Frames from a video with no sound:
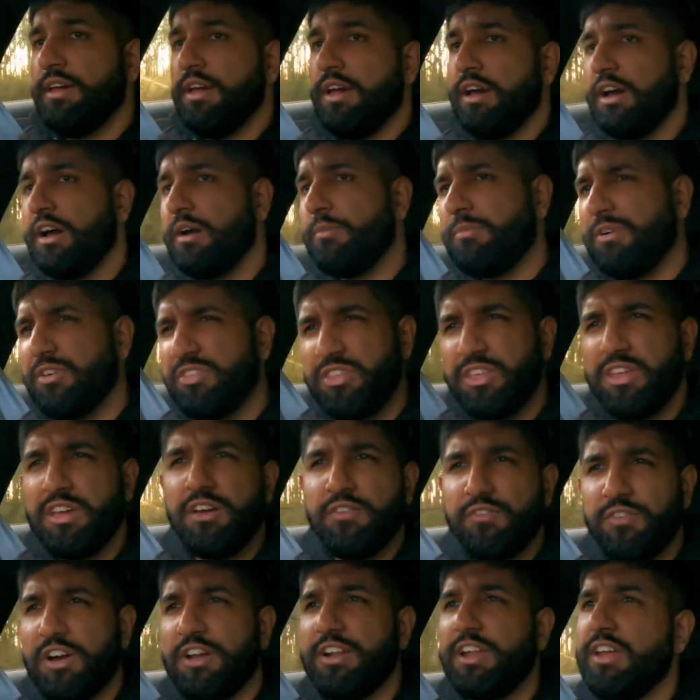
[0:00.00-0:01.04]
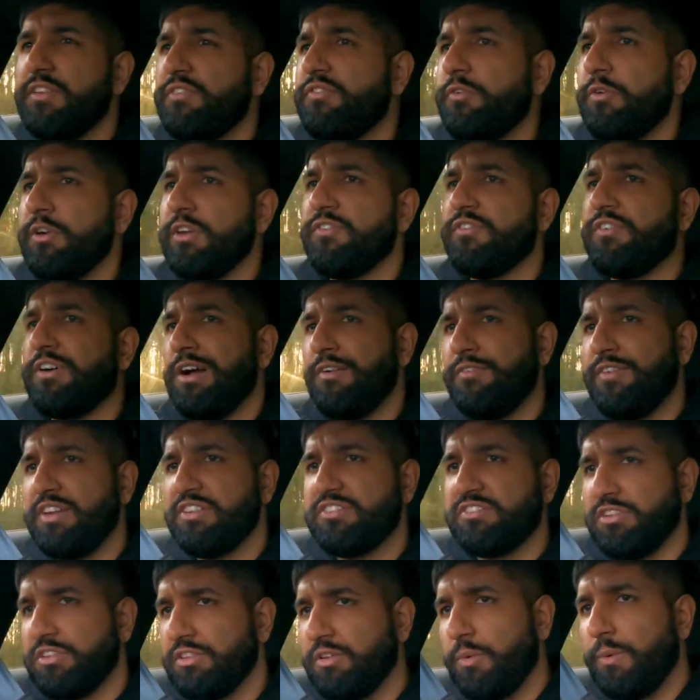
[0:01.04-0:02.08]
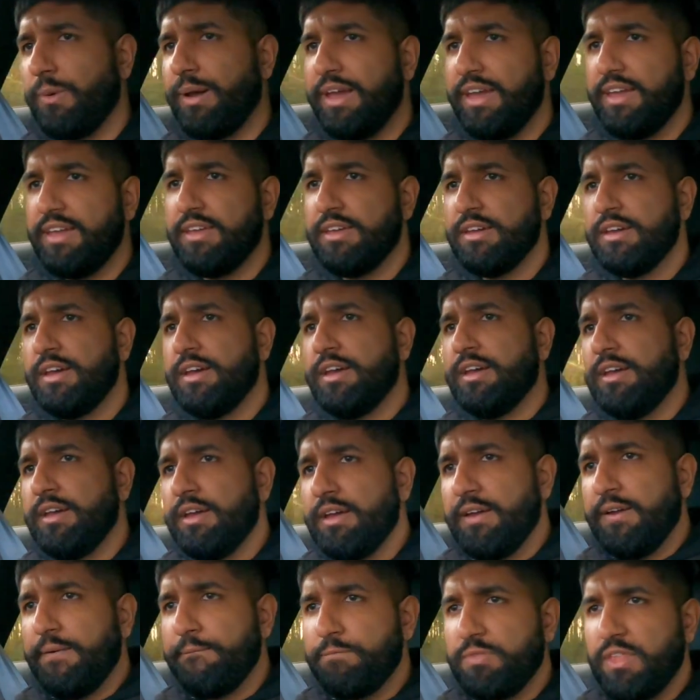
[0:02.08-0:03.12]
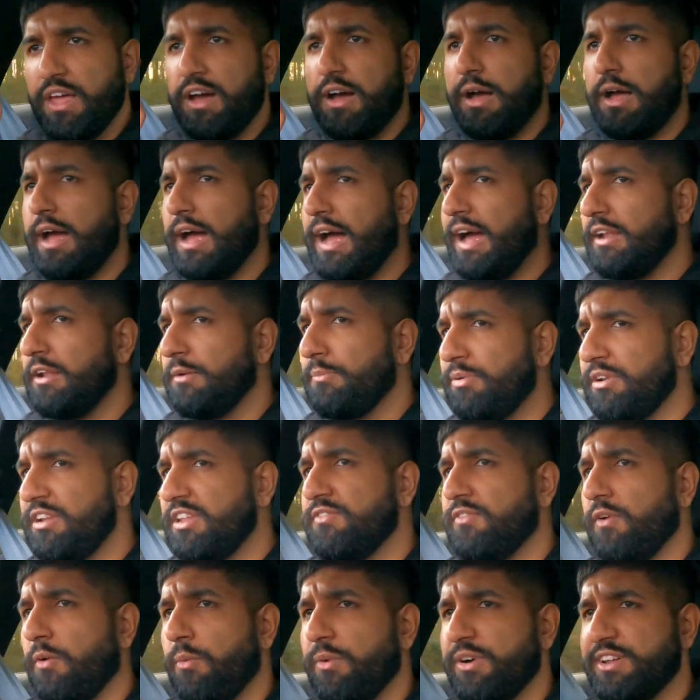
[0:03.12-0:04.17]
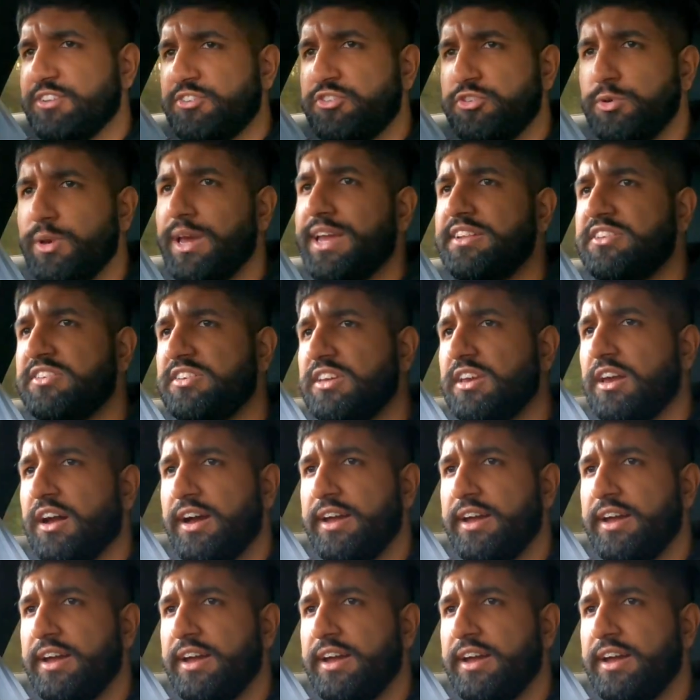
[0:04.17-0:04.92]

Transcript: I think I've got an A45S on the way, and I believe a 128 Ti.